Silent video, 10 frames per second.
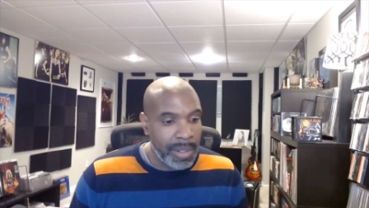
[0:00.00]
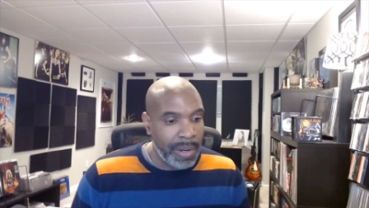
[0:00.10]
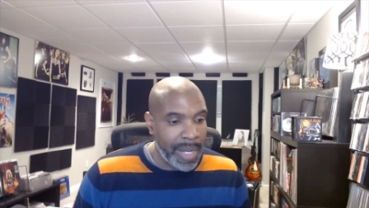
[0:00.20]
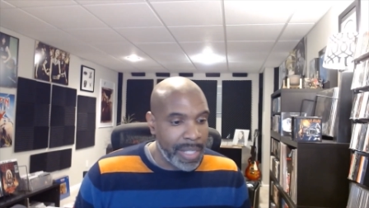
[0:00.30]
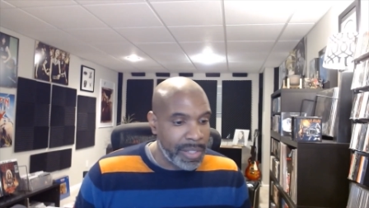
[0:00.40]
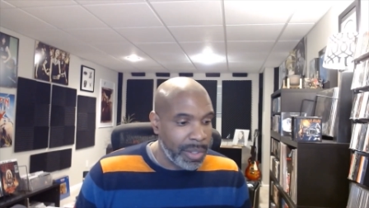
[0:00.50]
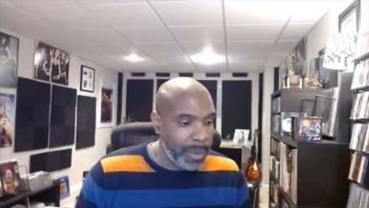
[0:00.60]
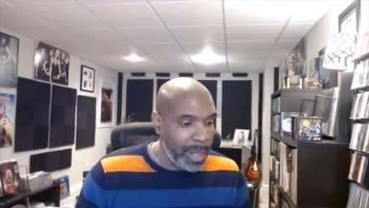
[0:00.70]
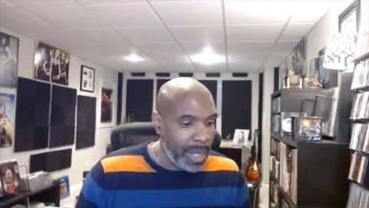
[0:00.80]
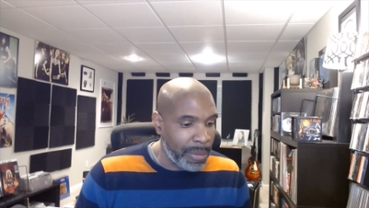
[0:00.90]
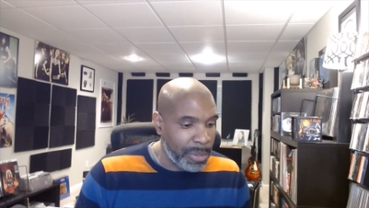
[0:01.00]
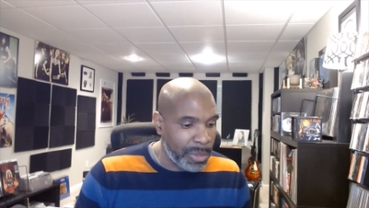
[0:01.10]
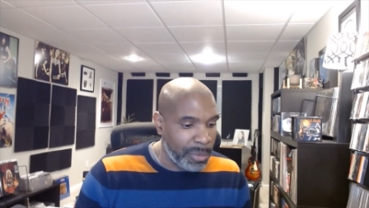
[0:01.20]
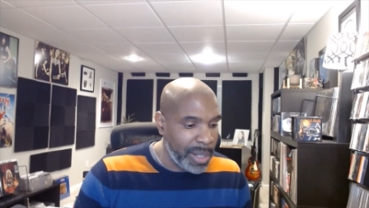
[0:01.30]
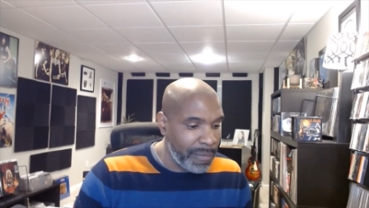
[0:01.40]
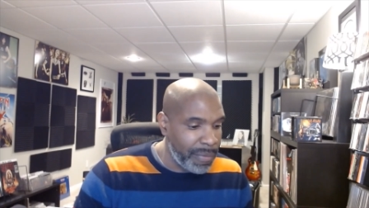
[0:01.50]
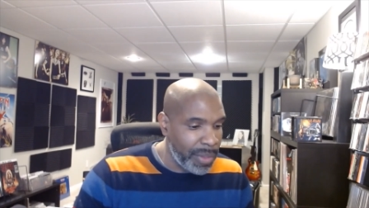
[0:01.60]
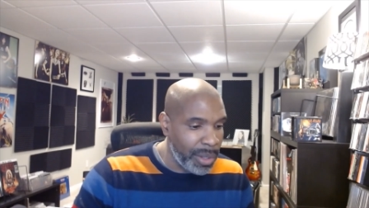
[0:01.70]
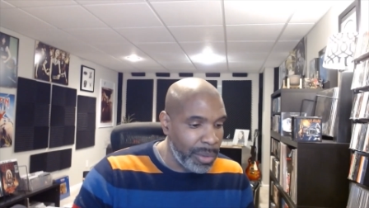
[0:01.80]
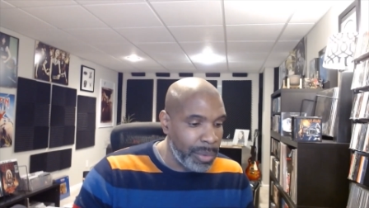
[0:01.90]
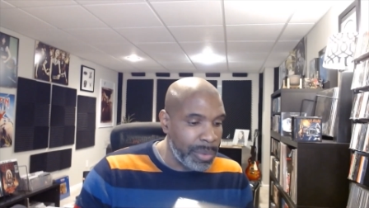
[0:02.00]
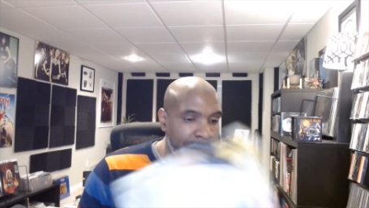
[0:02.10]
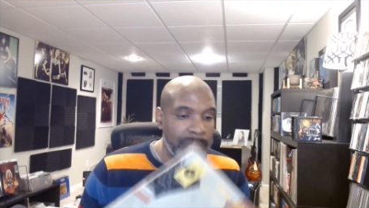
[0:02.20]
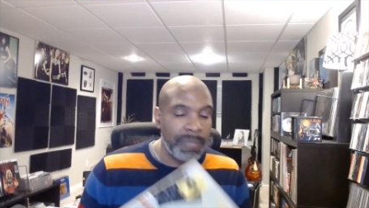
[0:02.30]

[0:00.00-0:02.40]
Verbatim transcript: All right, so uh, three of those.